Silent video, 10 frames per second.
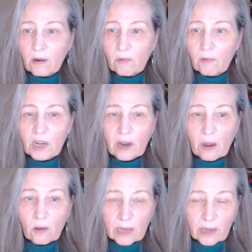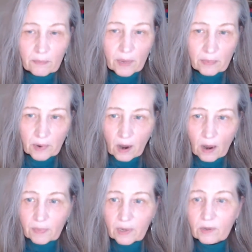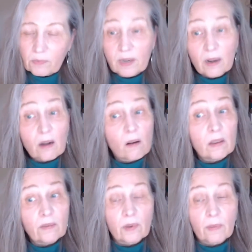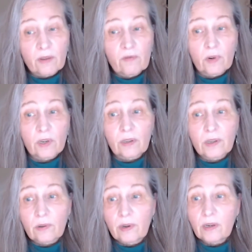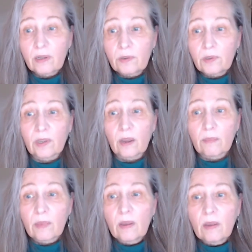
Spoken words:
which I only had paper copies, but not all of them, unfortunately. So I did lose some,